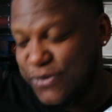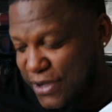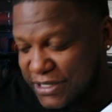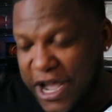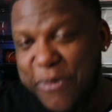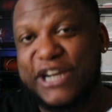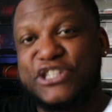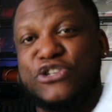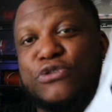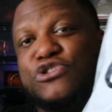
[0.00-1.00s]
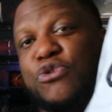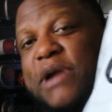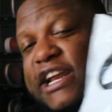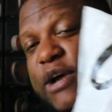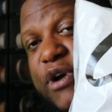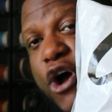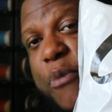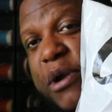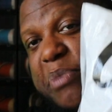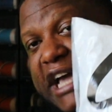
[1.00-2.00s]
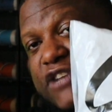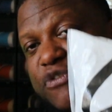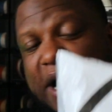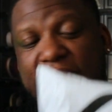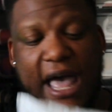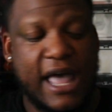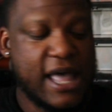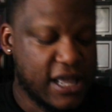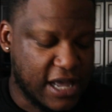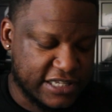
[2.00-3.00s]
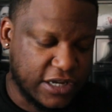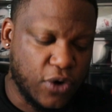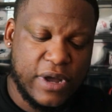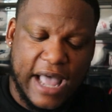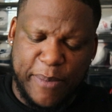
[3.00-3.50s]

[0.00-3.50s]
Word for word: We're going to talk about the shoes too, but I did want to open a package from my guy Cuzzo.